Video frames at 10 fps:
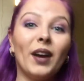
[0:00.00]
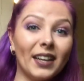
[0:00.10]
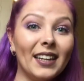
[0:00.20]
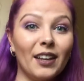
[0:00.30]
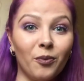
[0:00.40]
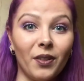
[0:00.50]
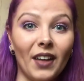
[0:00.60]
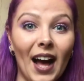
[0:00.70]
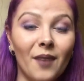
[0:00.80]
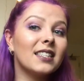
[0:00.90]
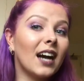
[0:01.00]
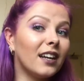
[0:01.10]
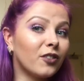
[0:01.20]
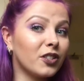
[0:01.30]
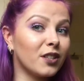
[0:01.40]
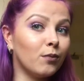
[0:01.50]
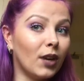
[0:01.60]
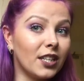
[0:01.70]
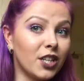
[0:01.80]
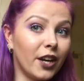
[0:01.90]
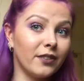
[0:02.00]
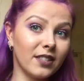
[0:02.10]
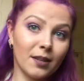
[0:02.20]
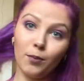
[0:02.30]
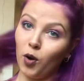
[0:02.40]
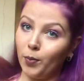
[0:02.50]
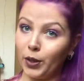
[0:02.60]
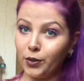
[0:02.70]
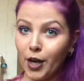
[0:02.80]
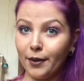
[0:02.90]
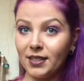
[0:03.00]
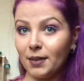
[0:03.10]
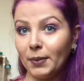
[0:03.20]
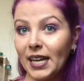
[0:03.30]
We're going to live with that. It's kind of got some red tones and more blue tones in